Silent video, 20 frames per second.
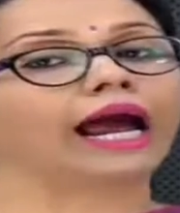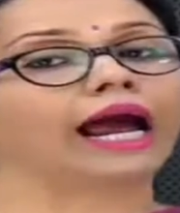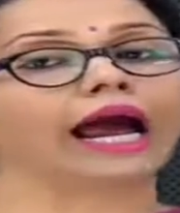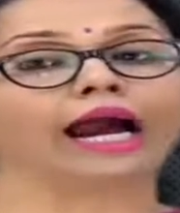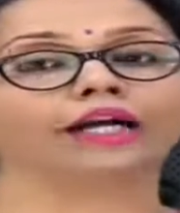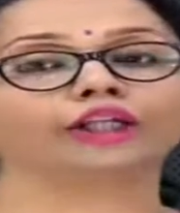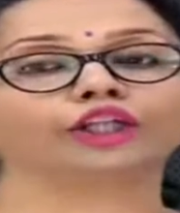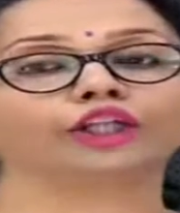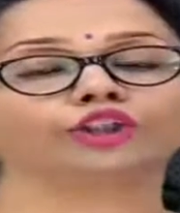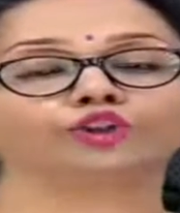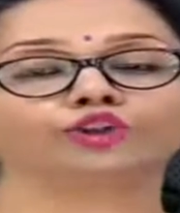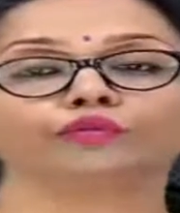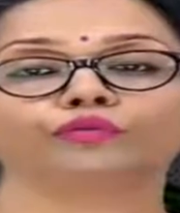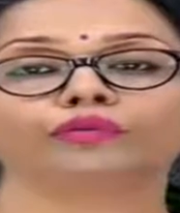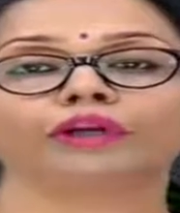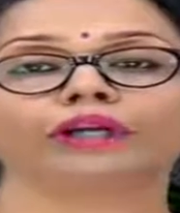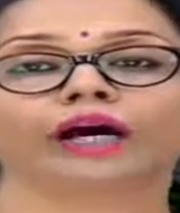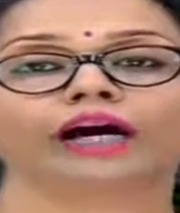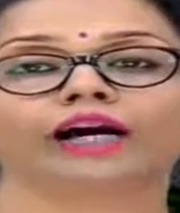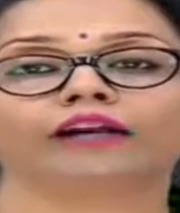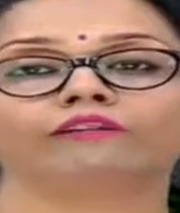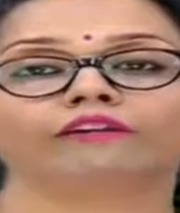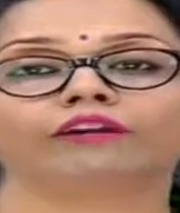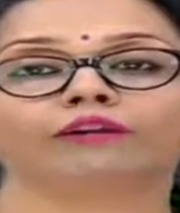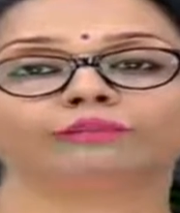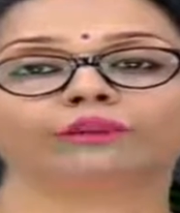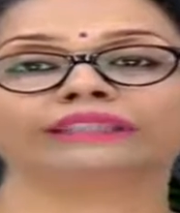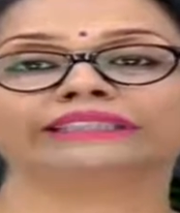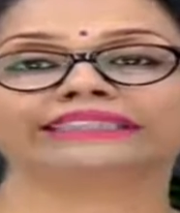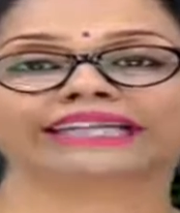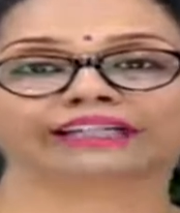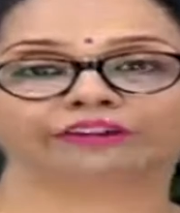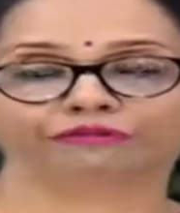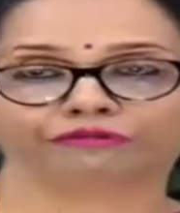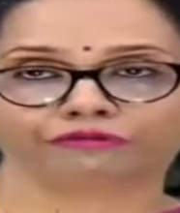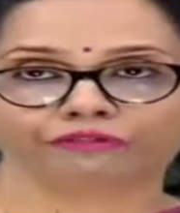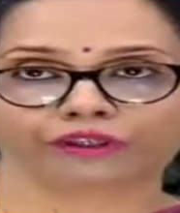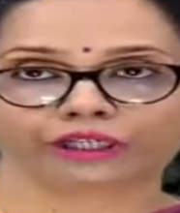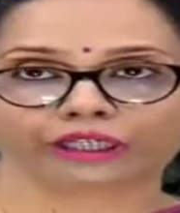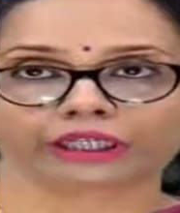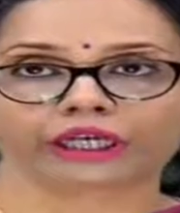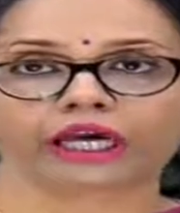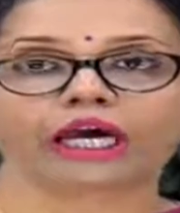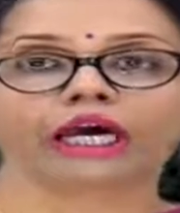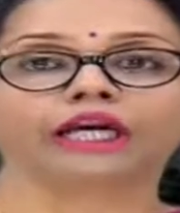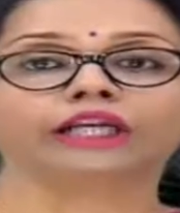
and the juvenile will be set free.